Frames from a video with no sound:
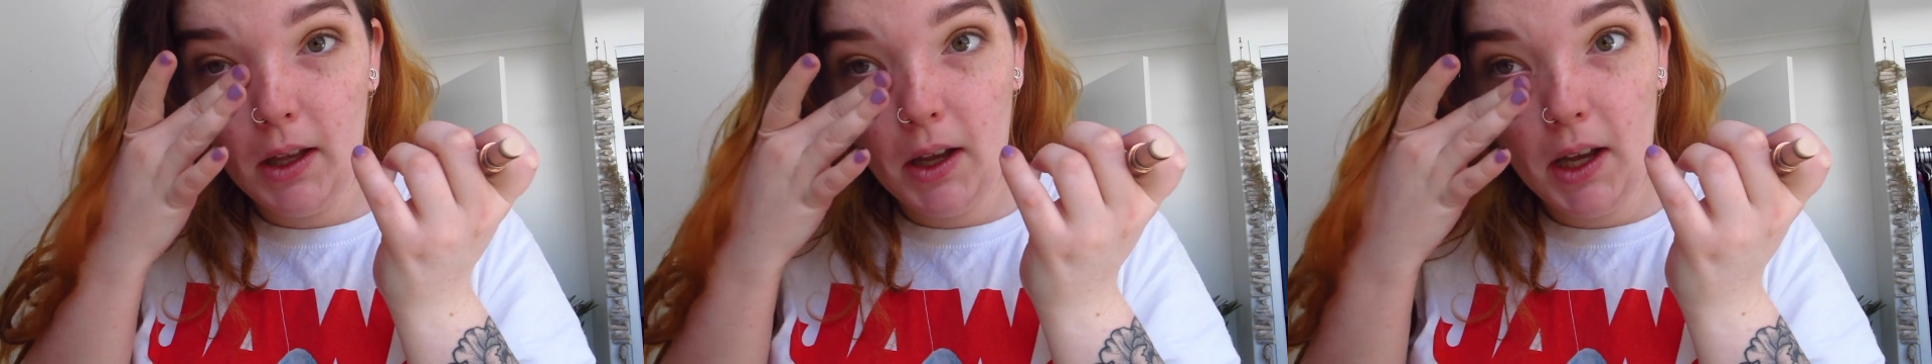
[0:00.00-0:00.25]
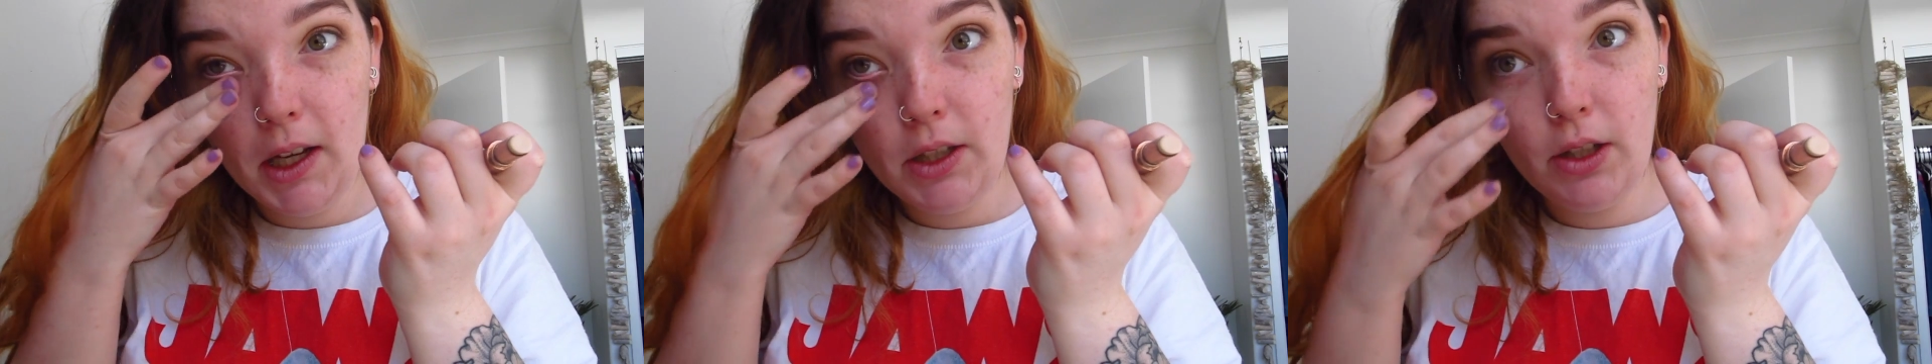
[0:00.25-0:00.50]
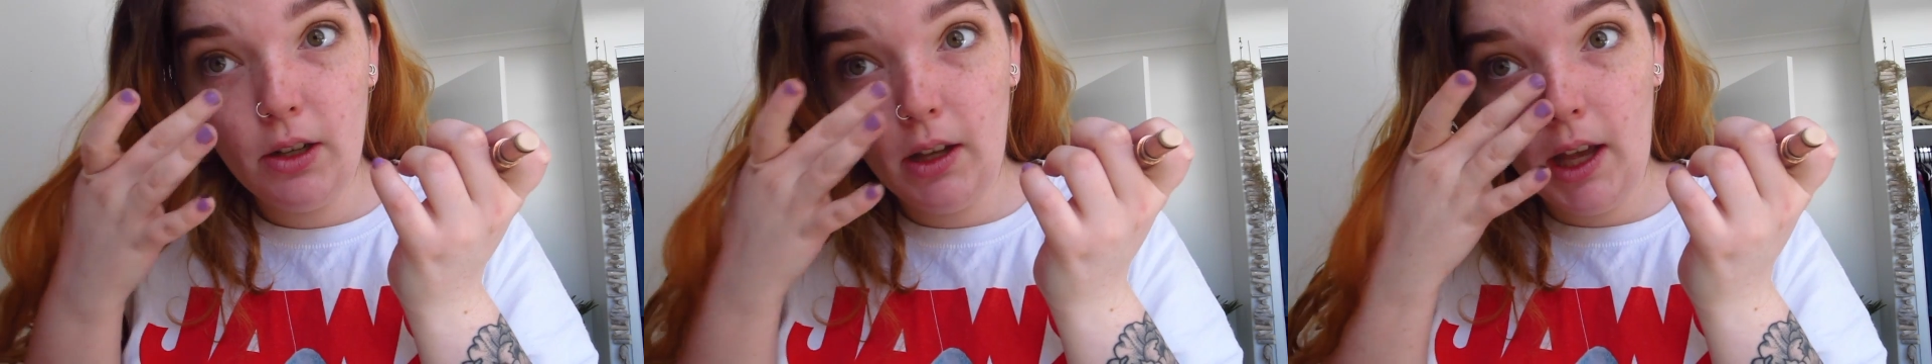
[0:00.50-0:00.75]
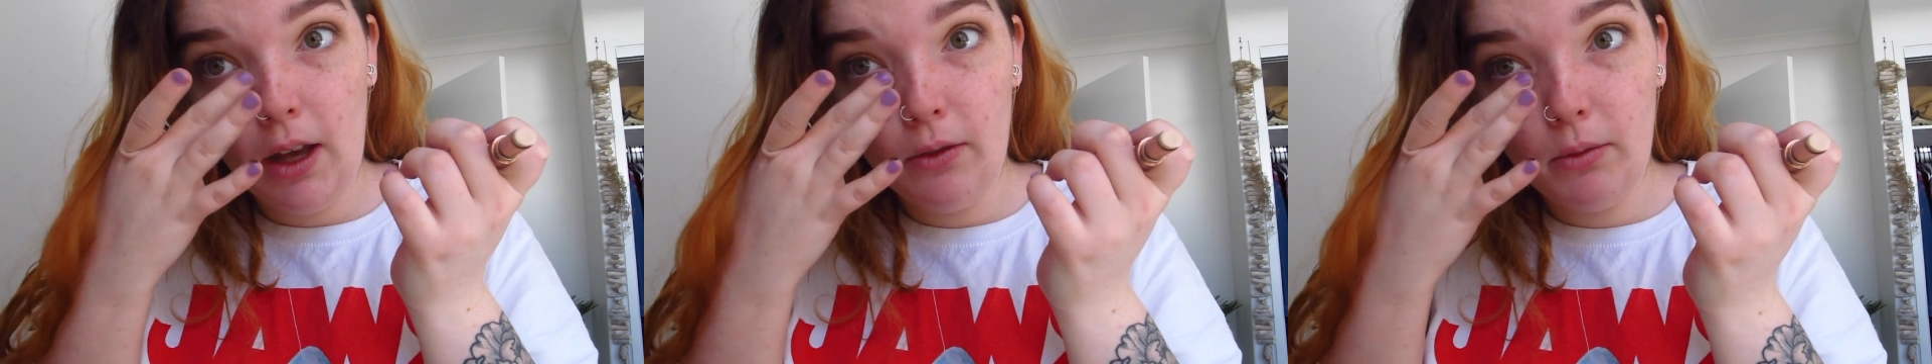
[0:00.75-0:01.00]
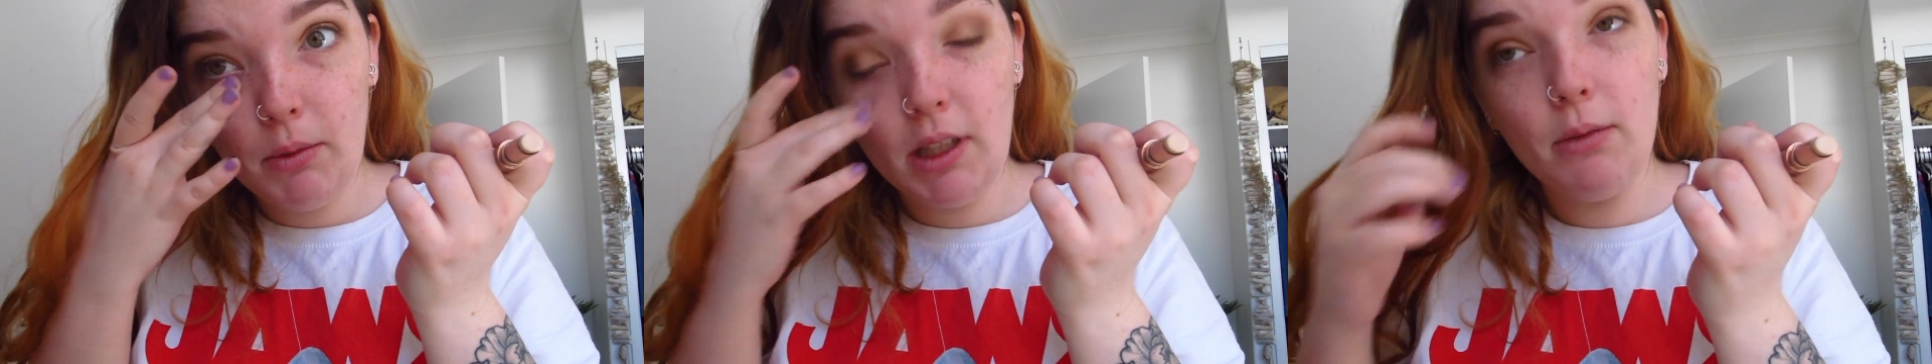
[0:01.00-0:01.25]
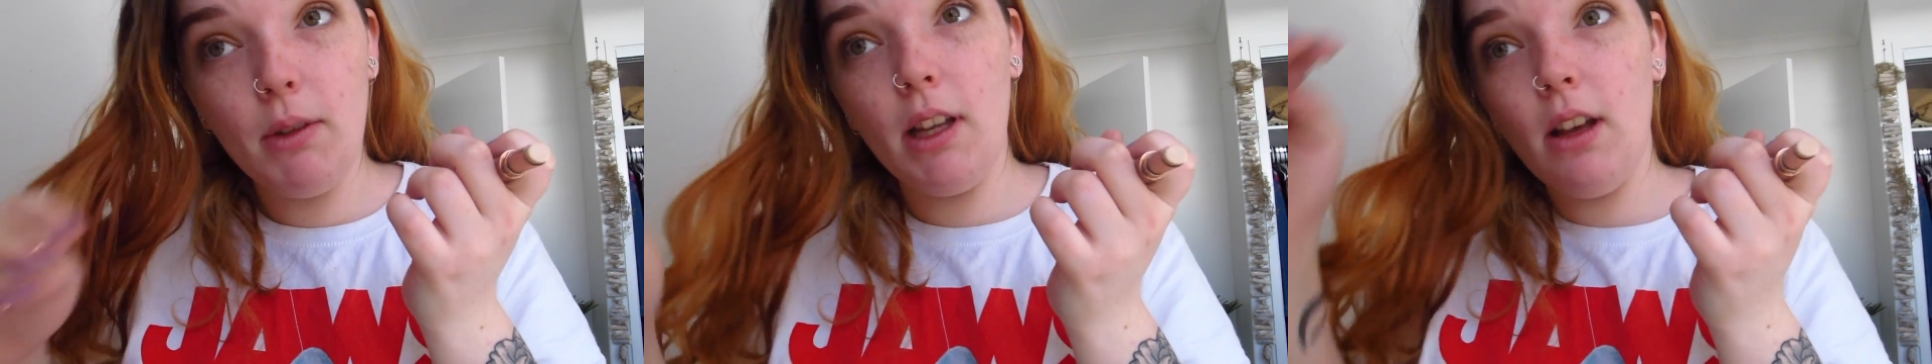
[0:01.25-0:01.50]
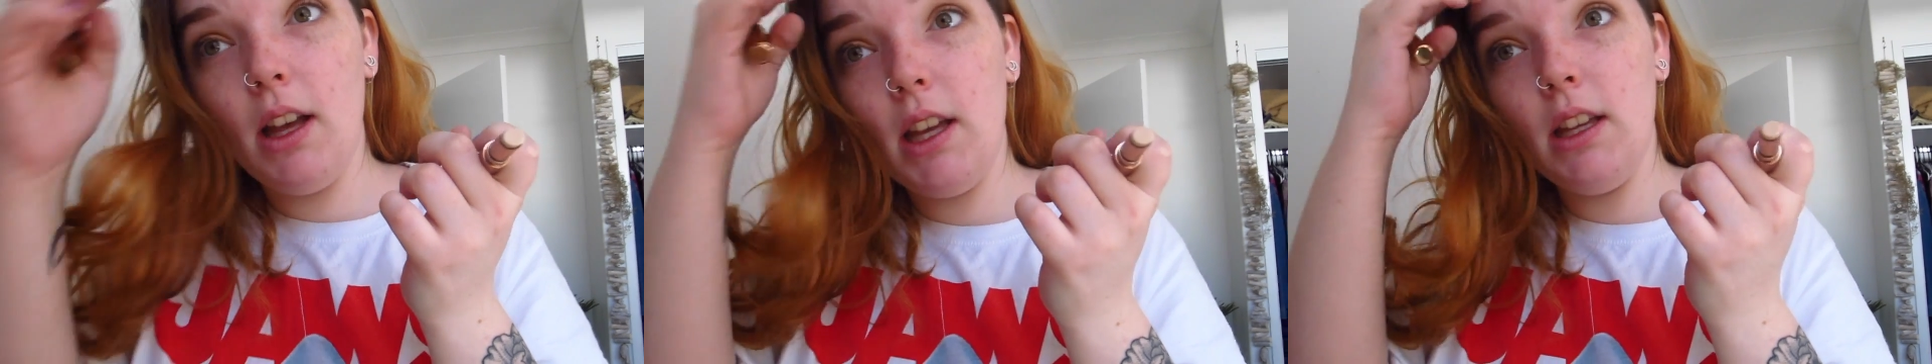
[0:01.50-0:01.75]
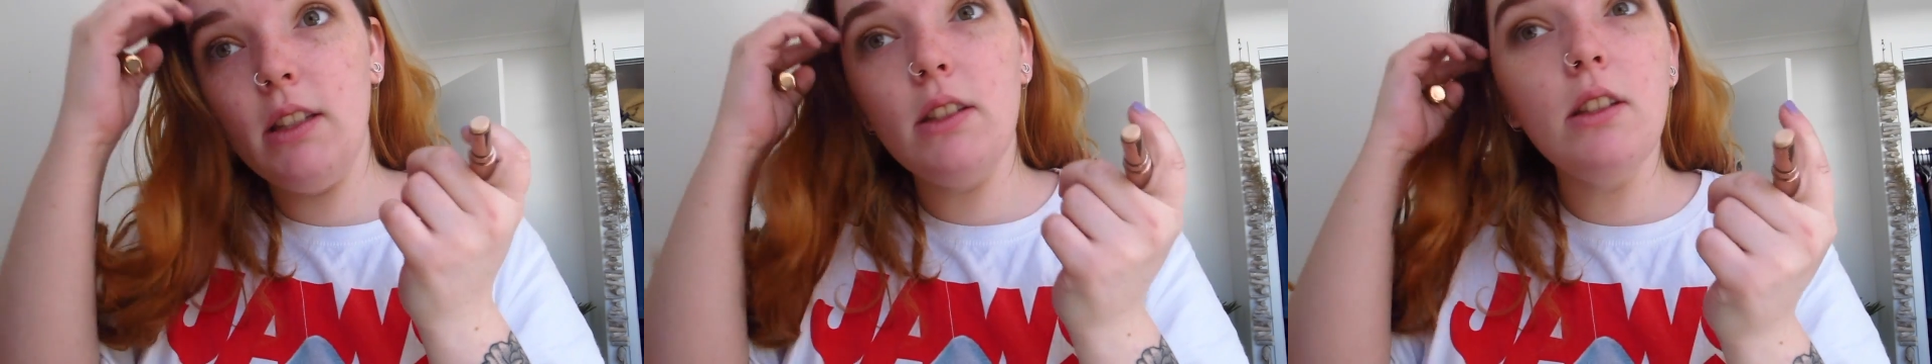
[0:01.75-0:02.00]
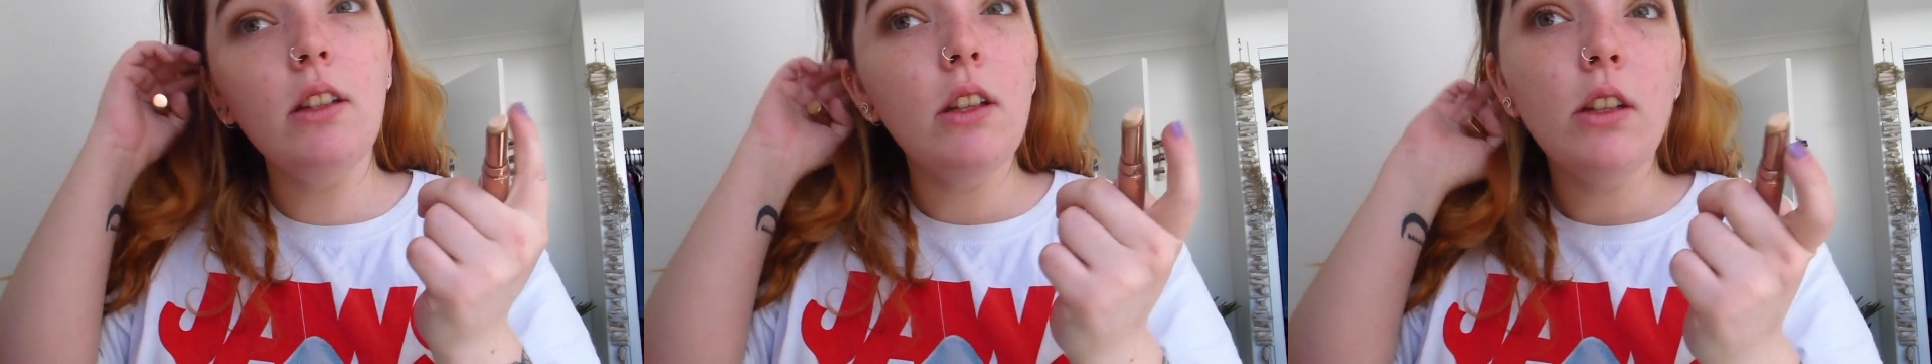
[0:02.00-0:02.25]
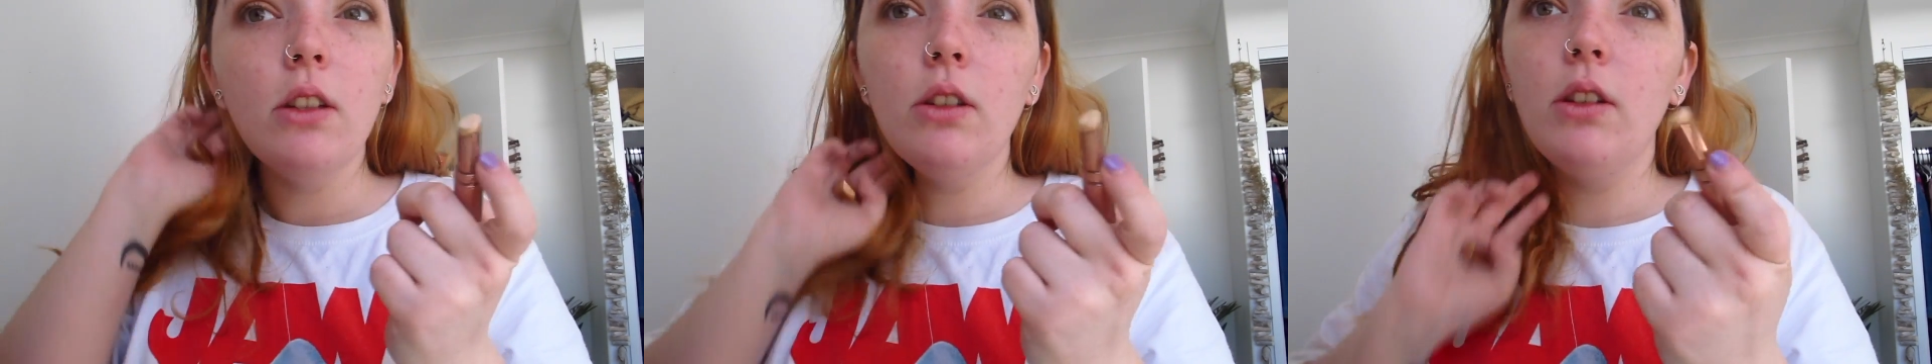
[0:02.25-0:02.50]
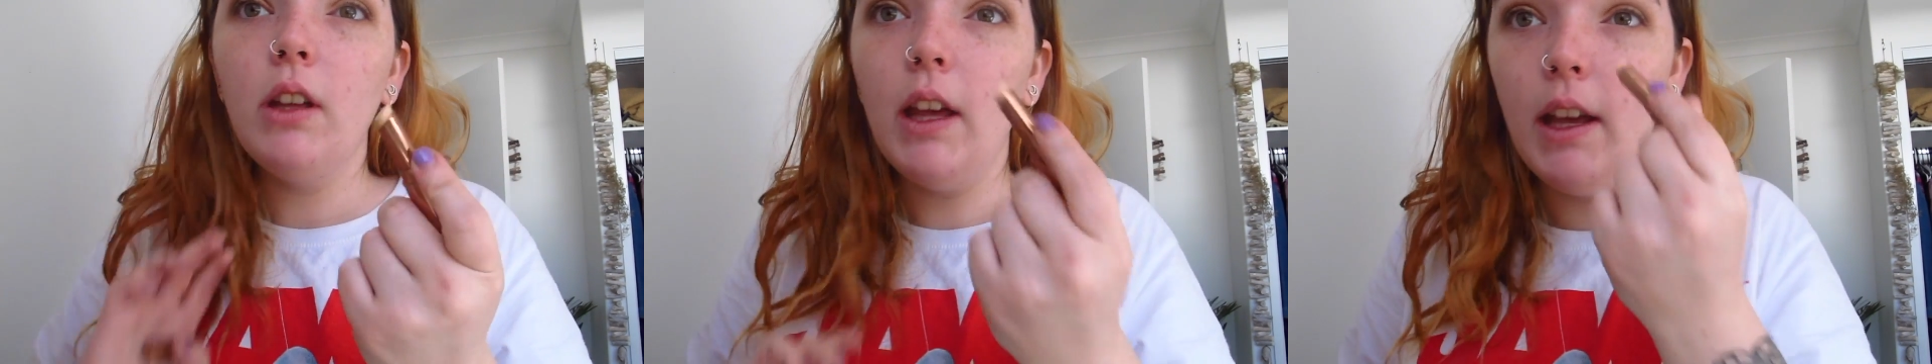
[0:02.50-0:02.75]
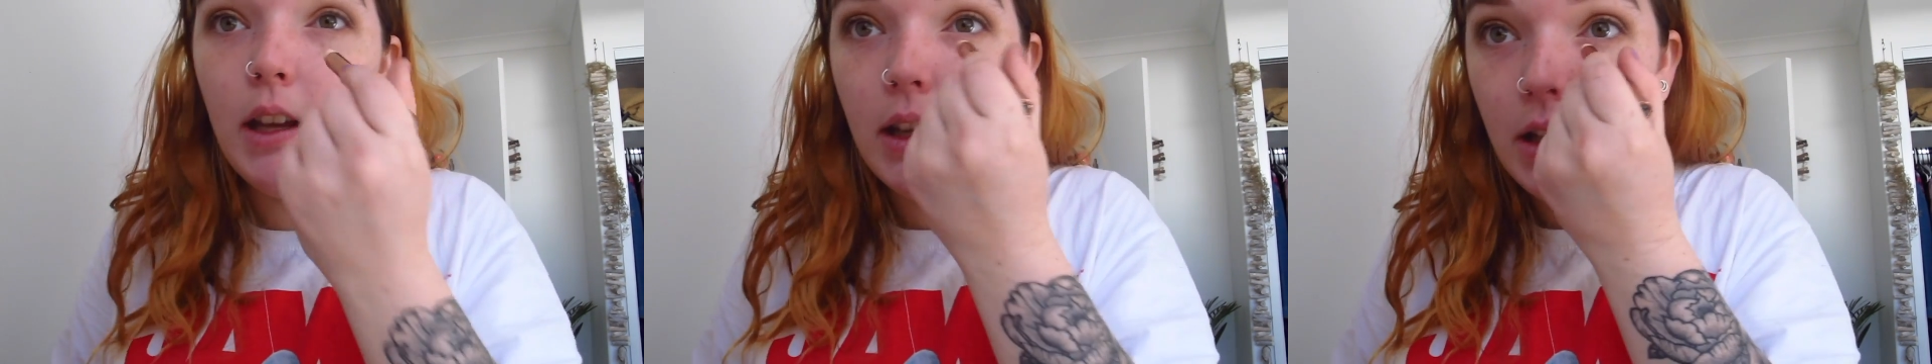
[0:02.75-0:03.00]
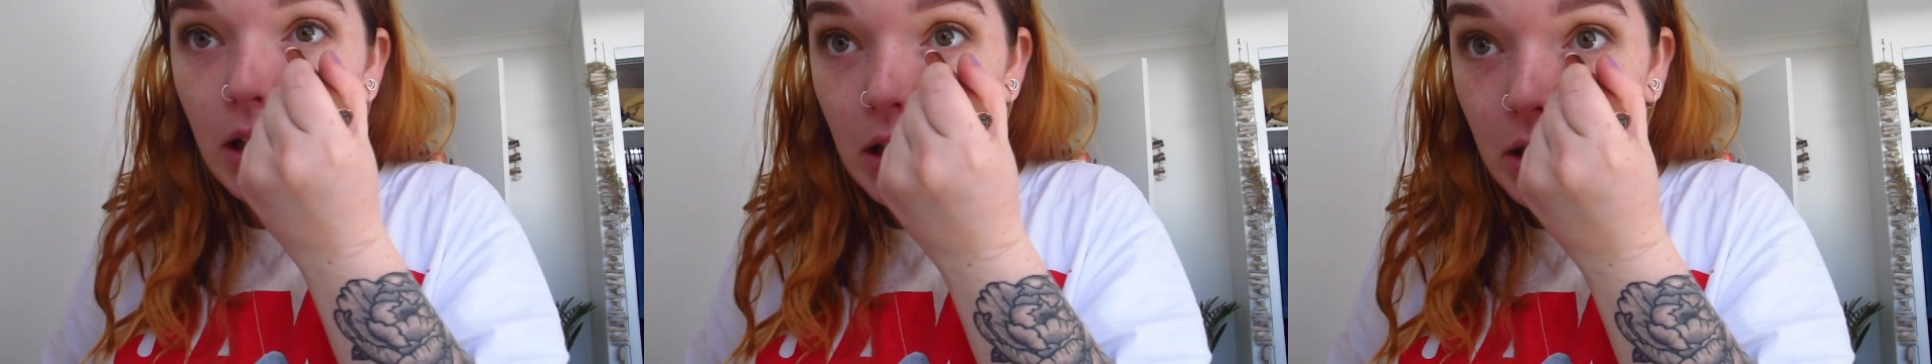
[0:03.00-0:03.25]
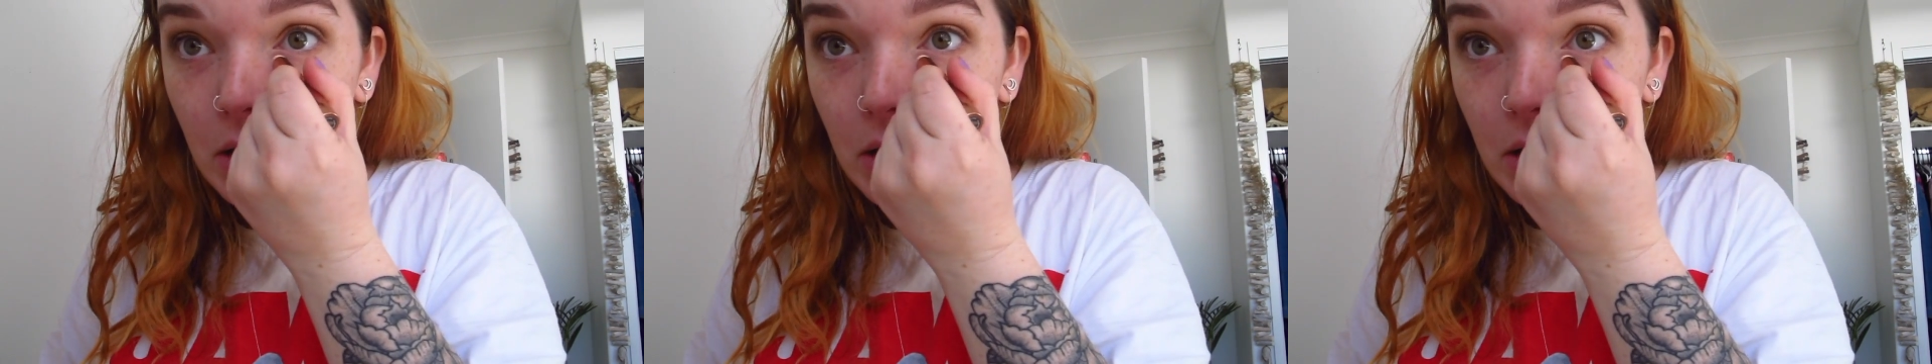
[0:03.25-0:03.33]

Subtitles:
eyeshadow out from under my eyes and